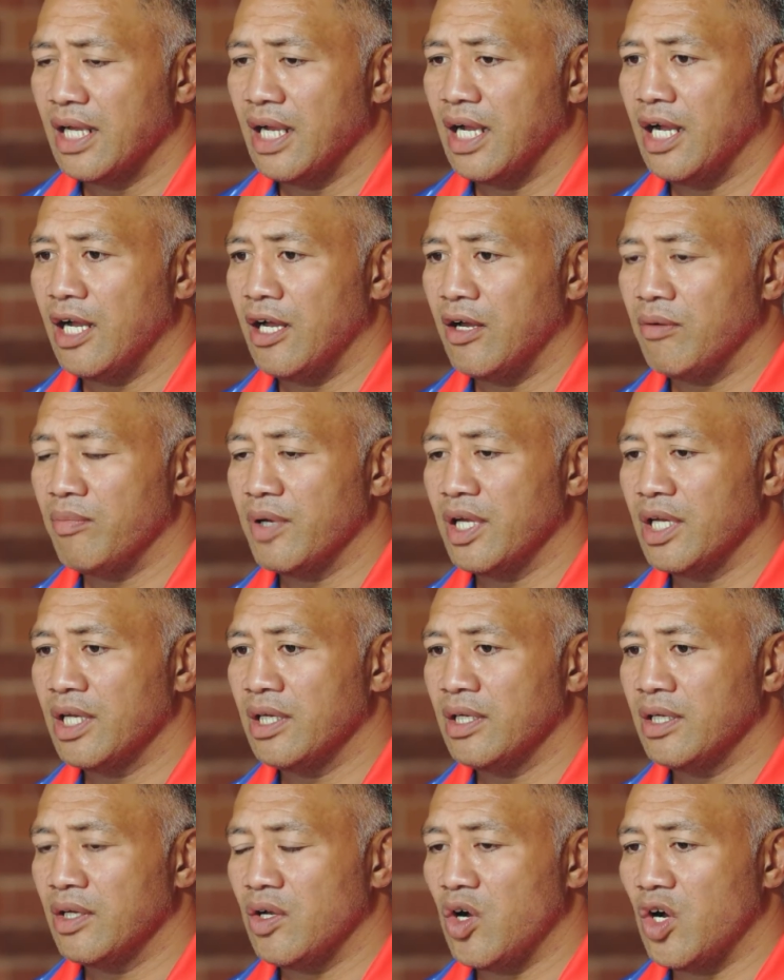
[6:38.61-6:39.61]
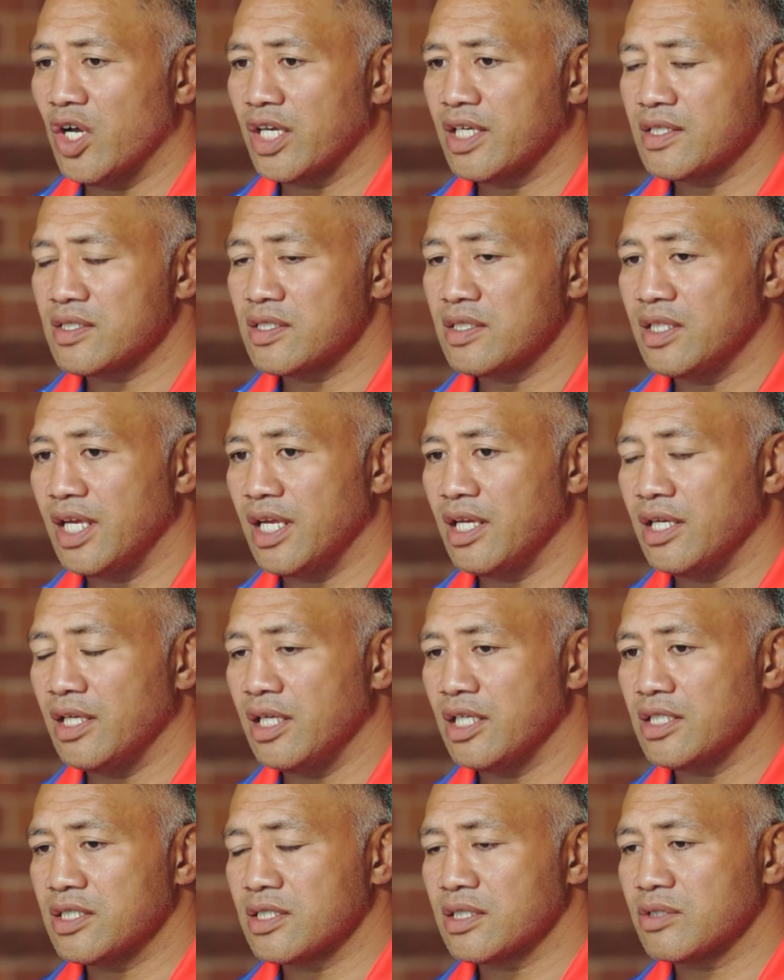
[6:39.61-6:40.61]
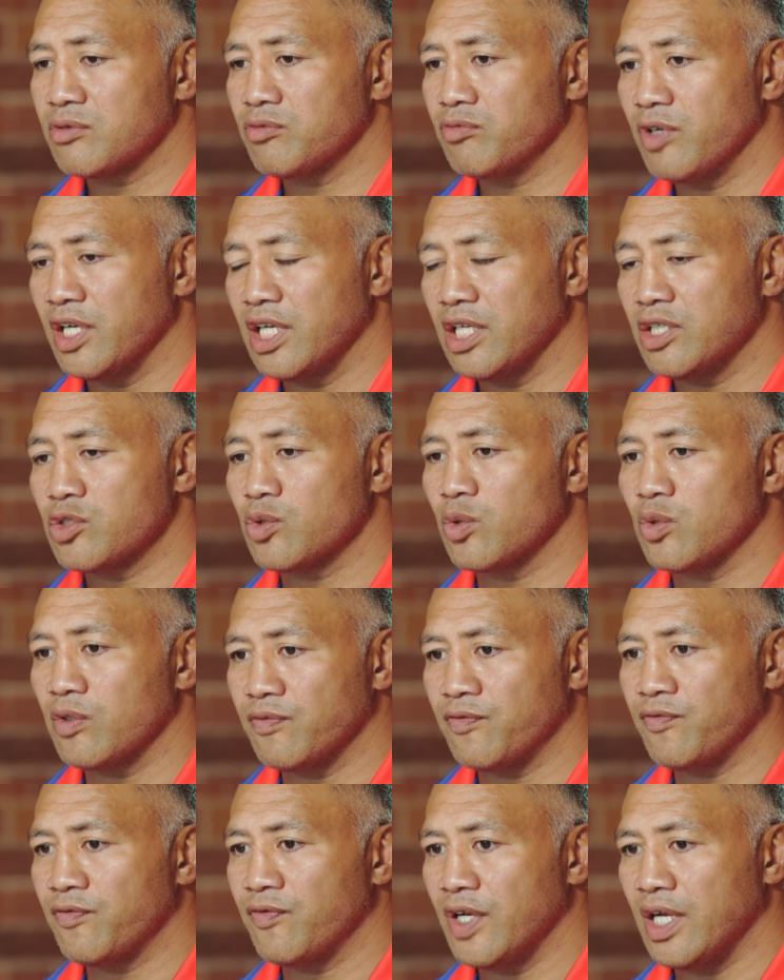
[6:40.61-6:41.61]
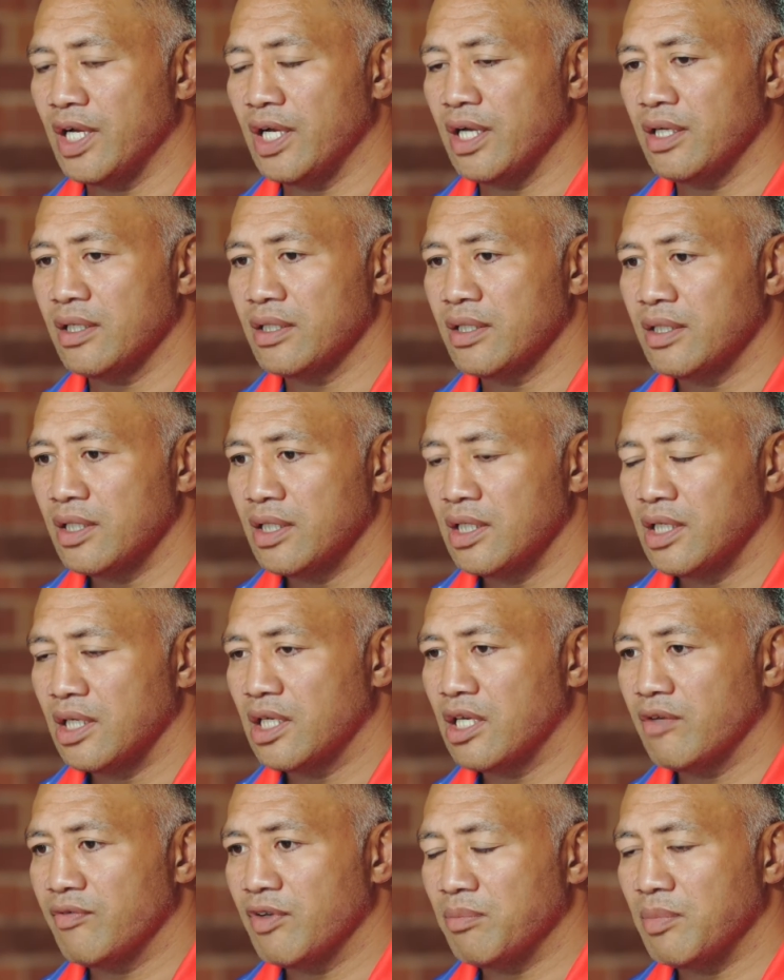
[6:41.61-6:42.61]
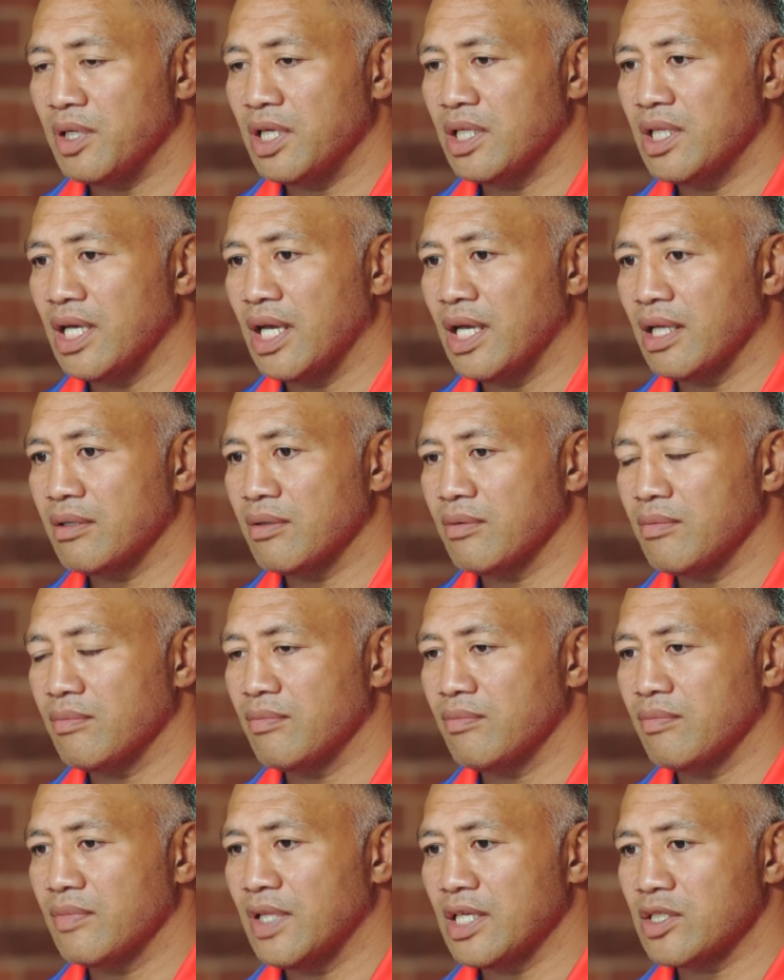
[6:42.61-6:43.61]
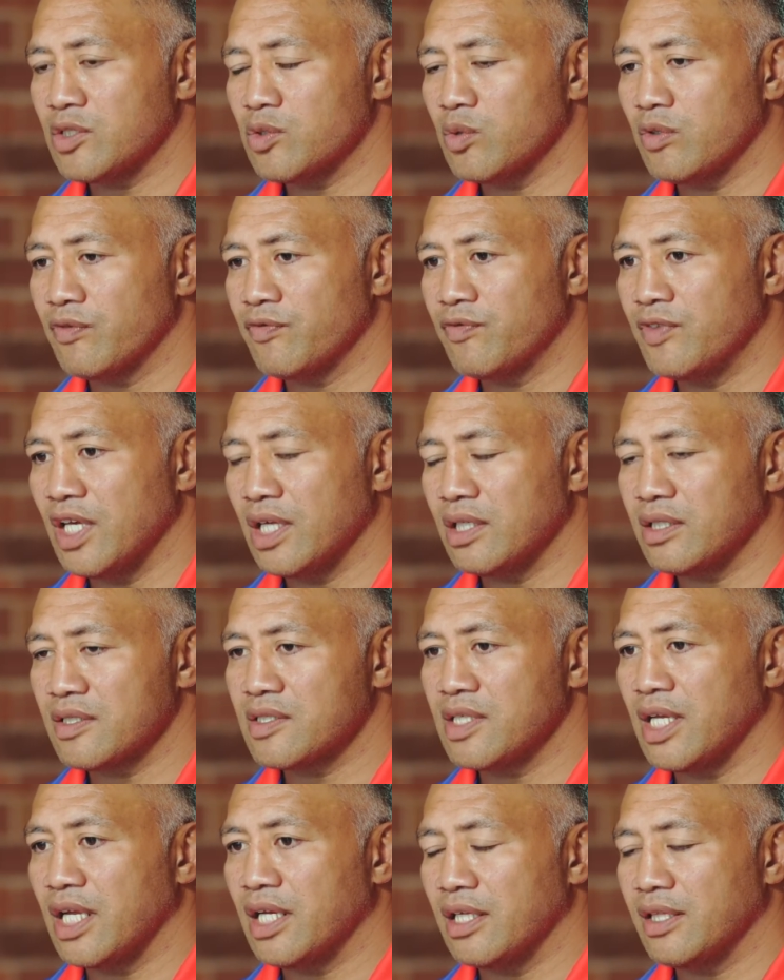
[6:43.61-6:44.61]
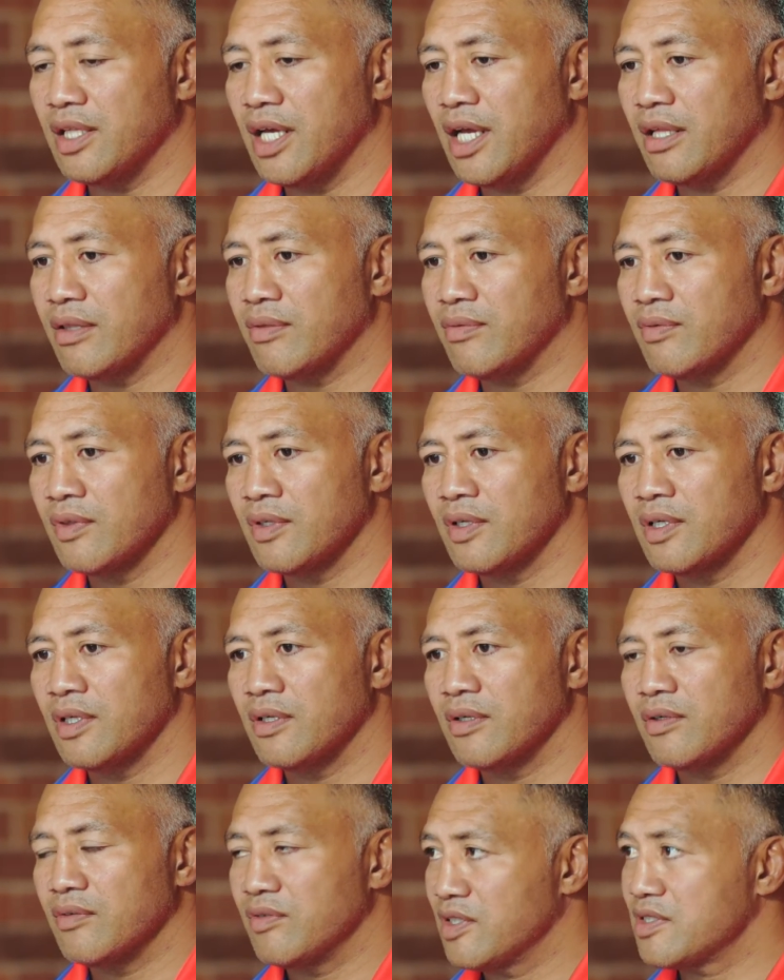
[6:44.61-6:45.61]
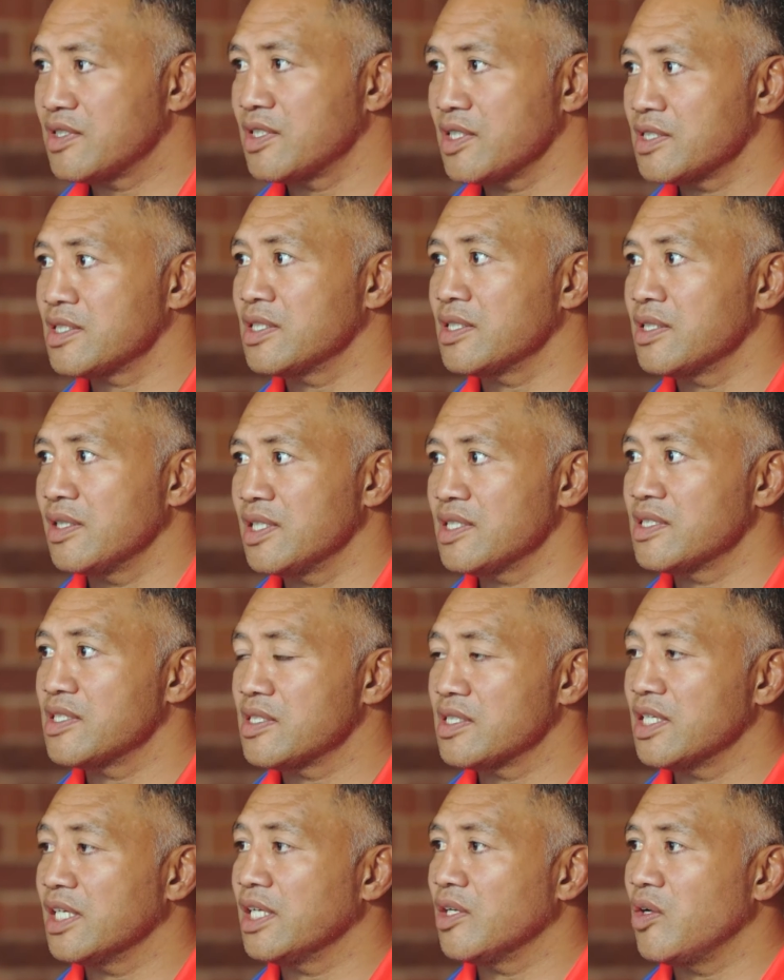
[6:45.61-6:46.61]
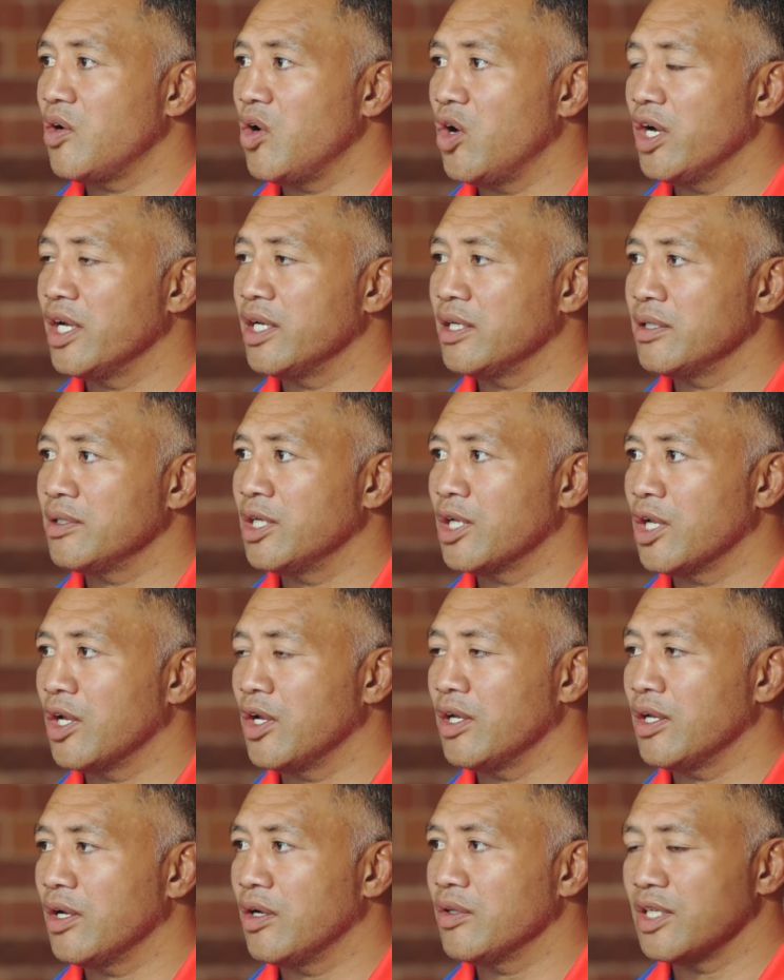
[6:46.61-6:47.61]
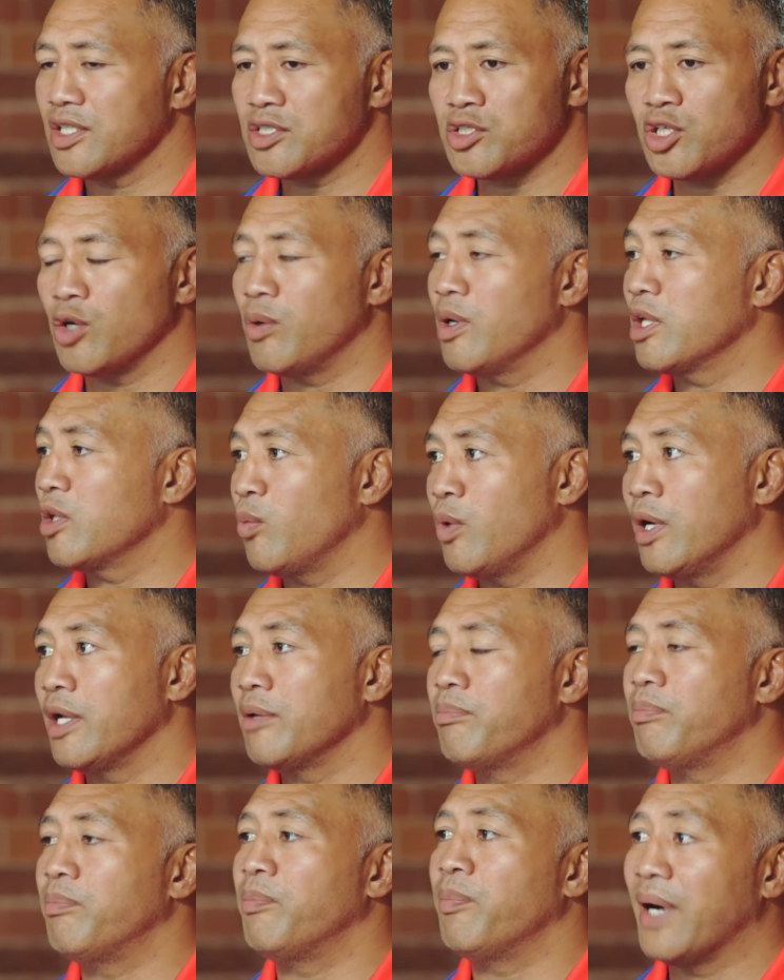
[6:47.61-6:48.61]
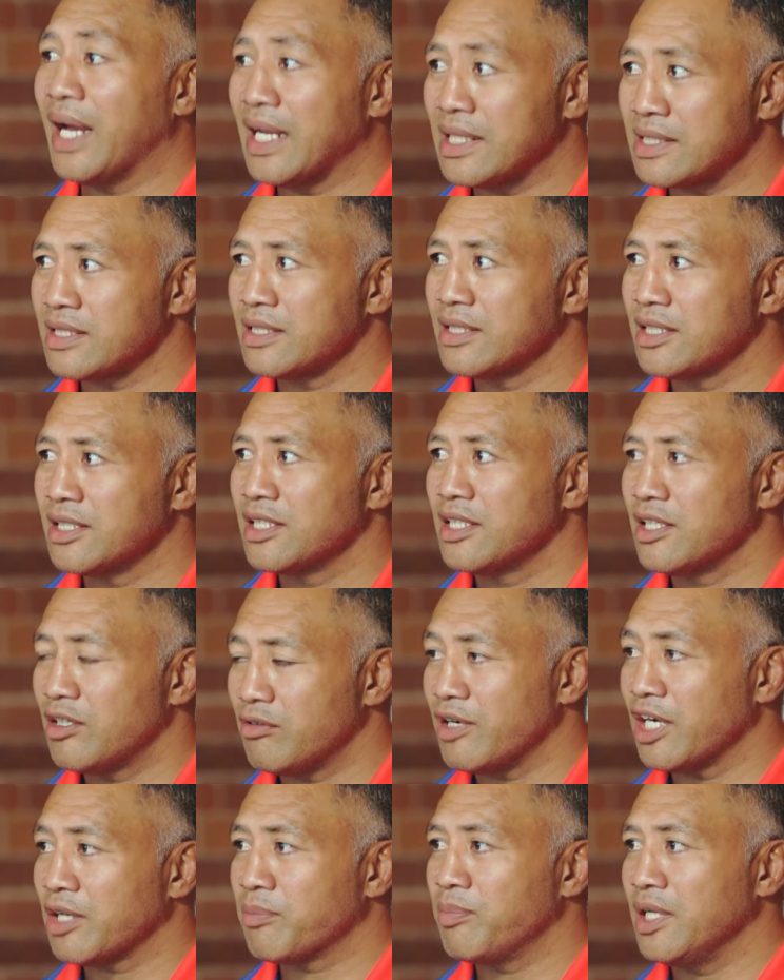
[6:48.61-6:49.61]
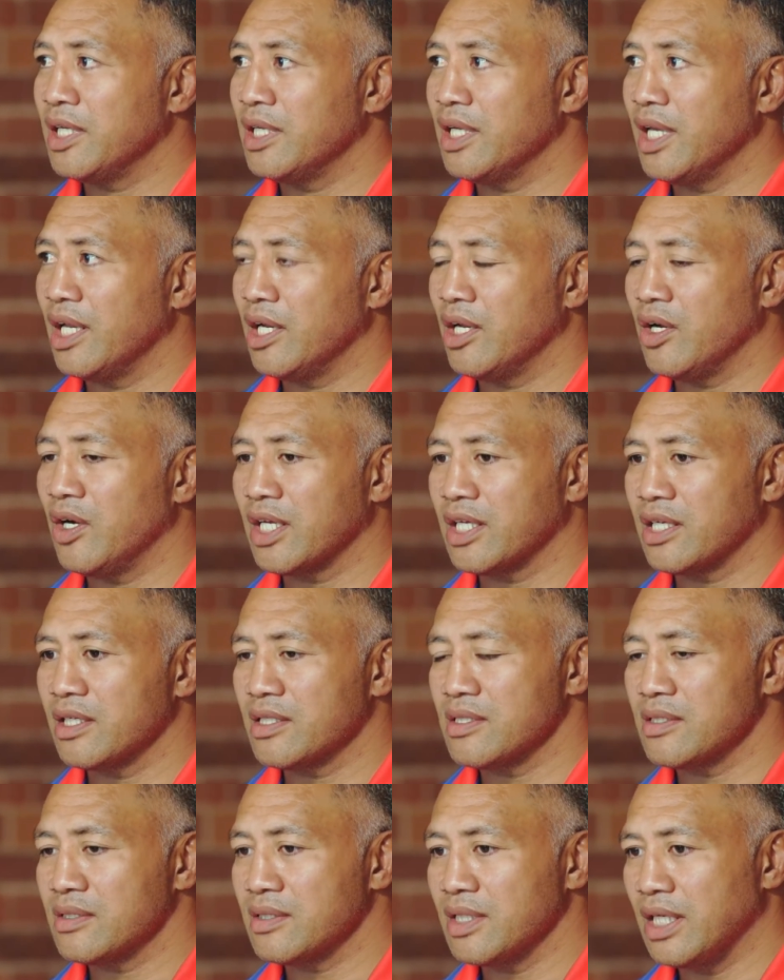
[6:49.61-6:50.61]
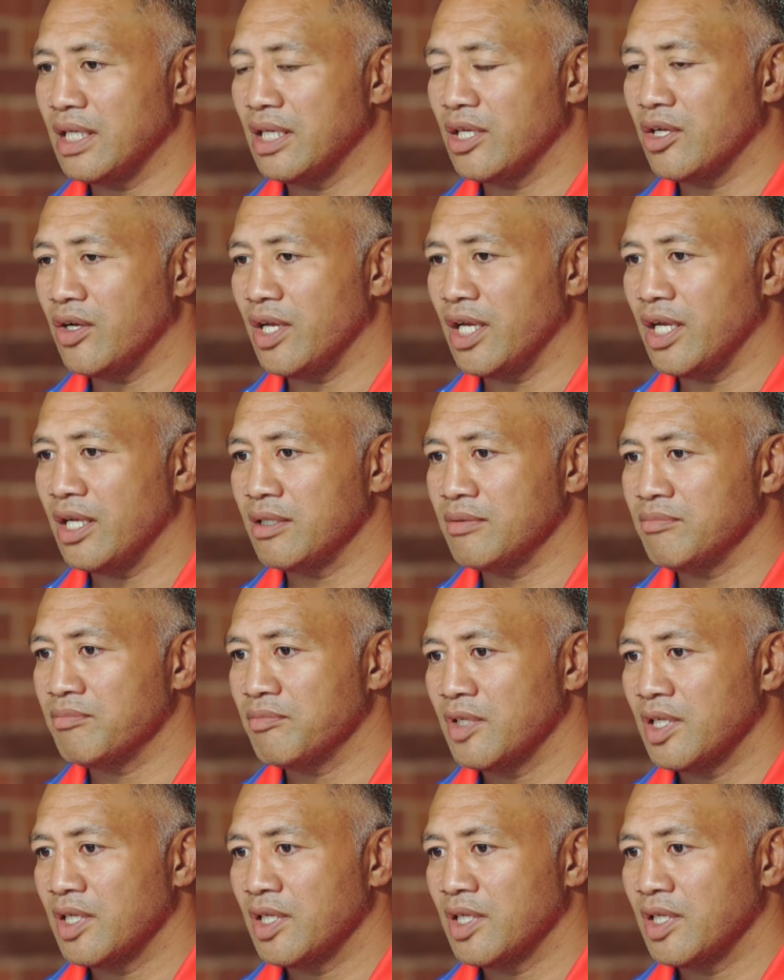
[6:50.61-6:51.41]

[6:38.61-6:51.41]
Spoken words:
And I guess then it's really sort of giving me that sort of the understanding that this is it. I, you know, there's no other way but rugby, and I can, you know, and